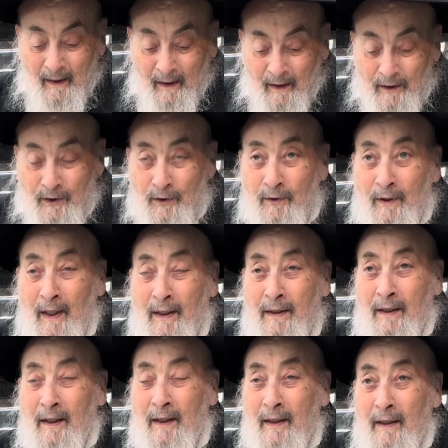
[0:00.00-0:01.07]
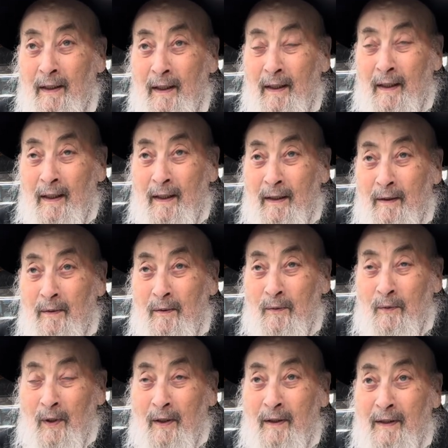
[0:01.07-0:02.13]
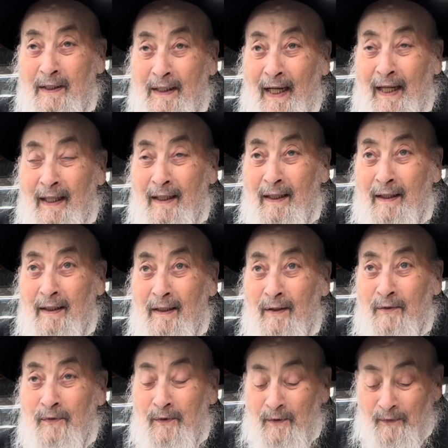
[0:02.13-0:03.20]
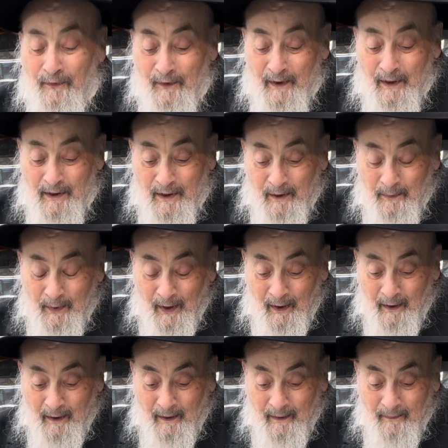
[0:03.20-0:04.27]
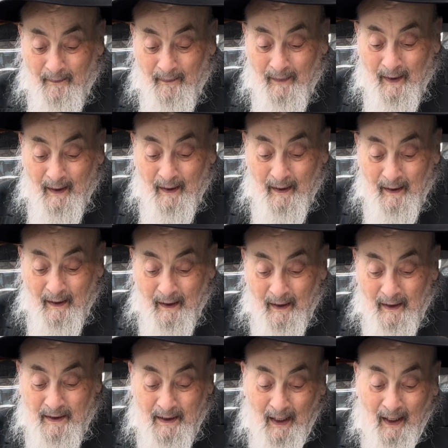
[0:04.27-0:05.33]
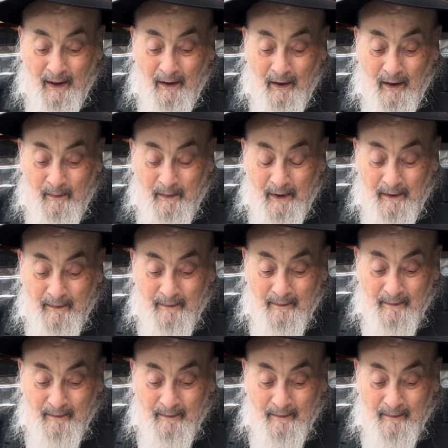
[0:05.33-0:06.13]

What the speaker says: As soon as the one who's saying it finished the bracha, is Yana Amen.